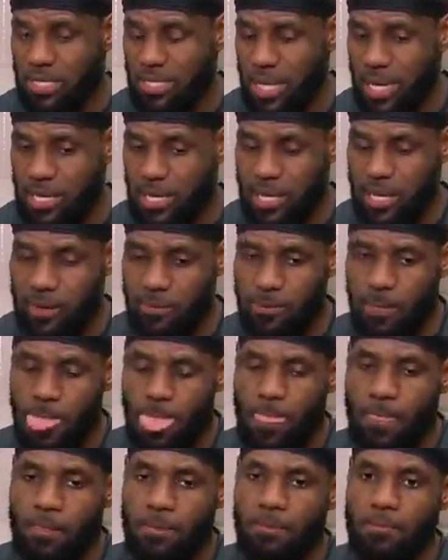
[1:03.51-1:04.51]
at that camp.
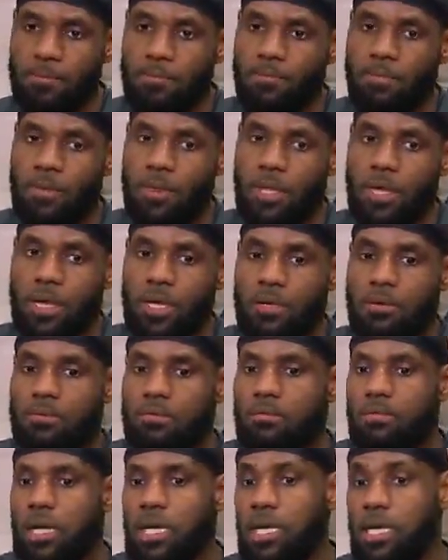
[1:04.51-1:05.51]

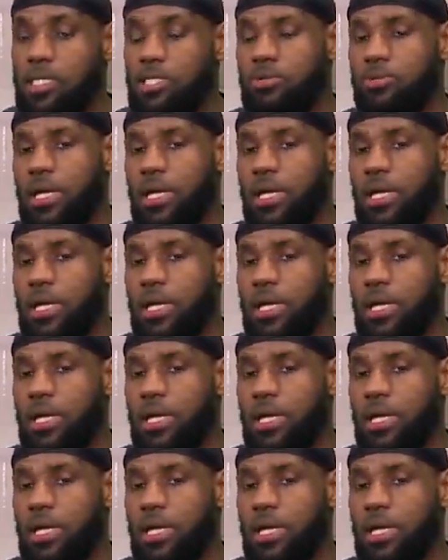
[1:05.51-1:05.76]
And then